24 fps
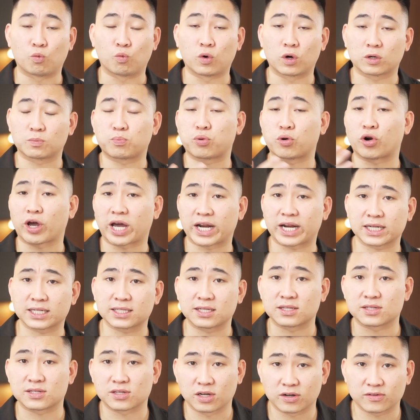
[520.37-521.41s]
what
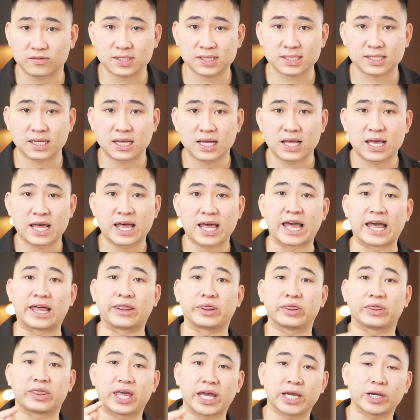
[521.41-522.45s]
product and service,
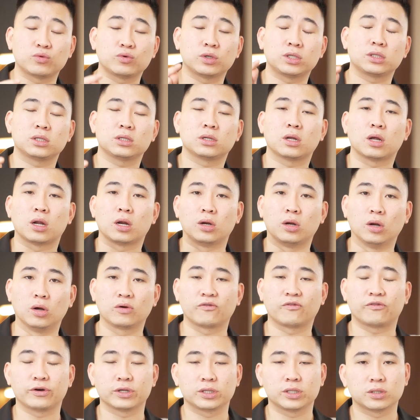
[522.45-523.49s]
and they will
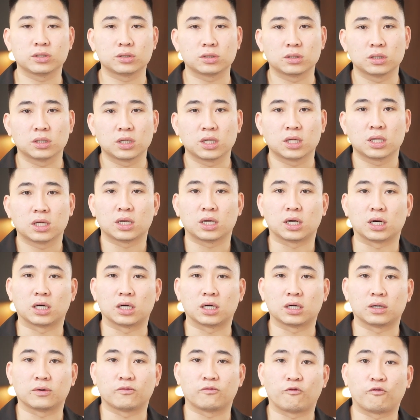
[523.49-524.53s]
look for you
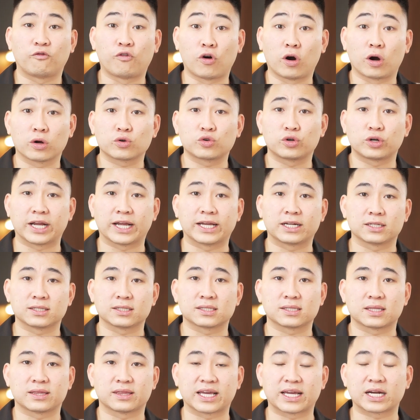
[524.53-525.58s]
for
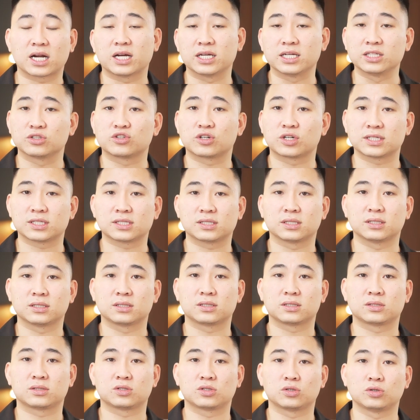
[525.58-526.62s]
creators that are
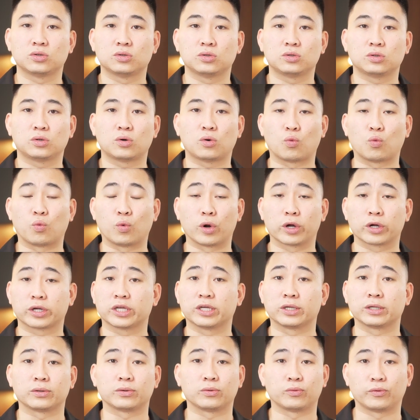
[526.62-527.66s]
interested to
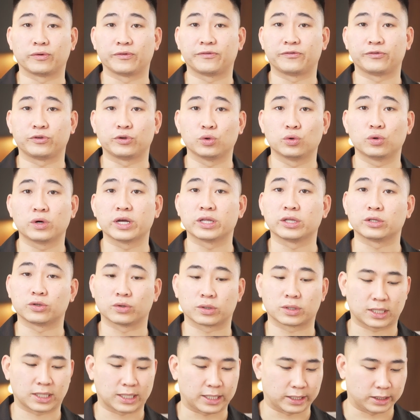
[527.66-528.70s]
working with you and
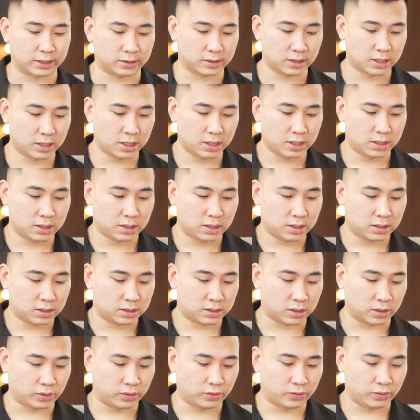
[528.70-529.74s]
your client.
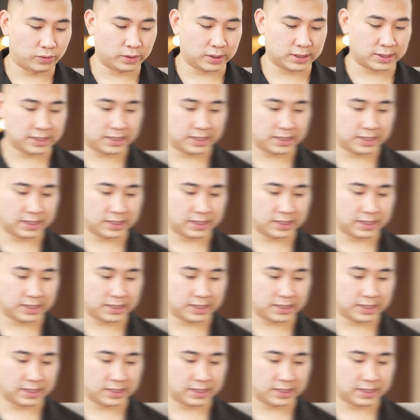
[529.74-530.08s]
So you will